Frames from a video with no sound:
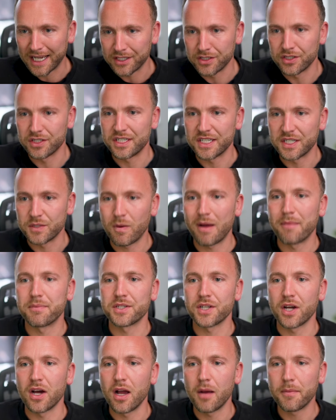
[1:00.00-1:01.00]
agency's
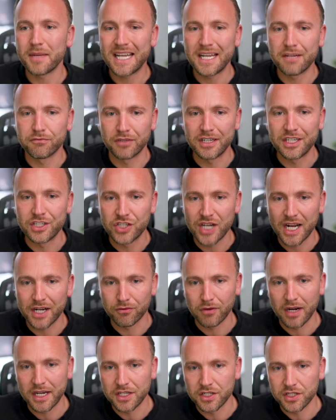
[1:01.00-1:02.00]
website. I'm gonna hit
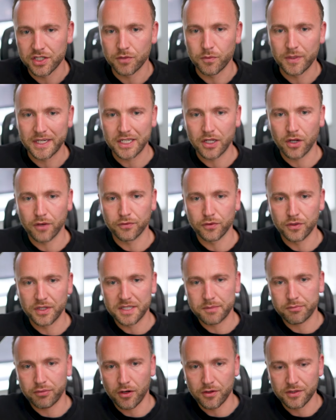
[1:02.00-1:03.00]
regenerate so we can go through
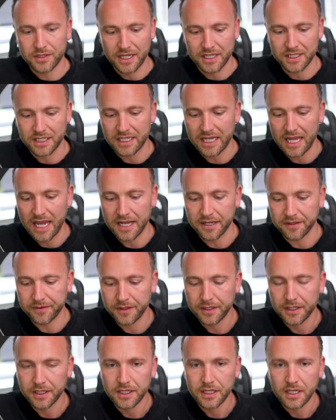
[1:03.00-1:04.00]
this process again.
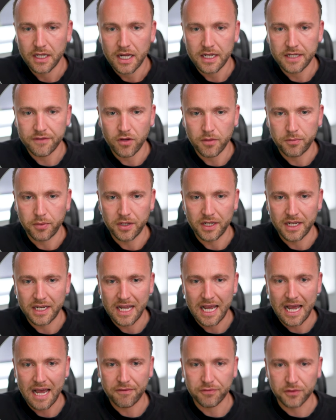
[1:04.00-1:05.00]
And if I put in
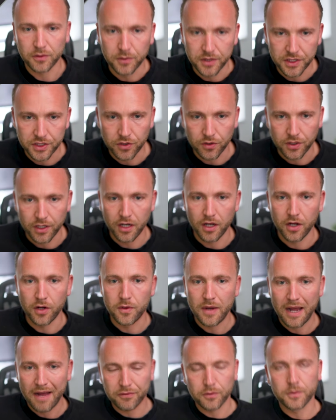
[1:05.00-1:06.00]

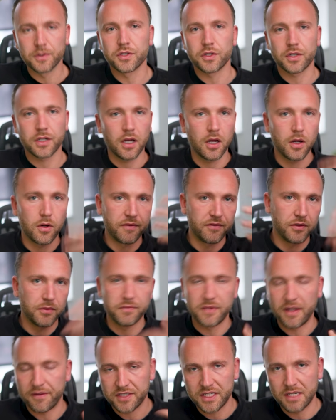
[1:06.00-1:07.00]
affluent.co, affluent.co, if
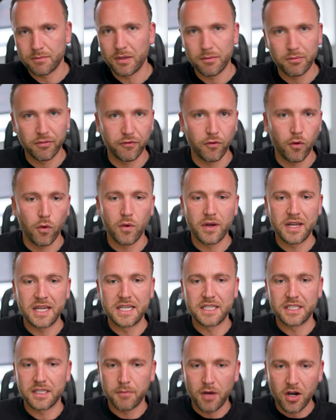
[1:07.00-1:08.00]
you've never seen me before,
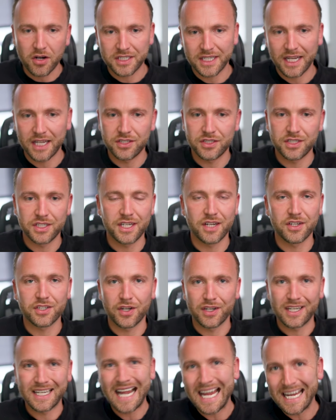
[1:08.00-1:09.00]
is the marketing agency I
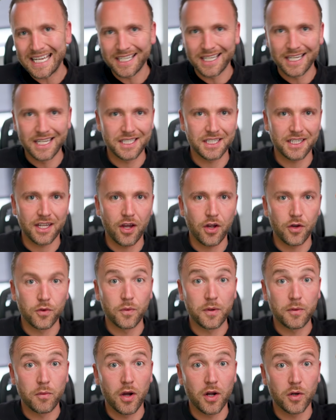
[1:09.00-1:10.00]
started 8 years ago.
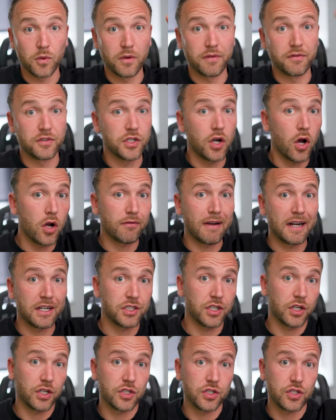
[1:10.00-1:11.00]
We work with
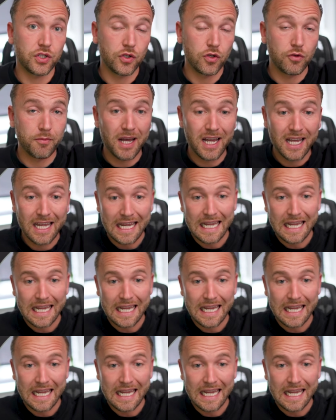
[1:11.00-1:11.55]
direct-to-consumer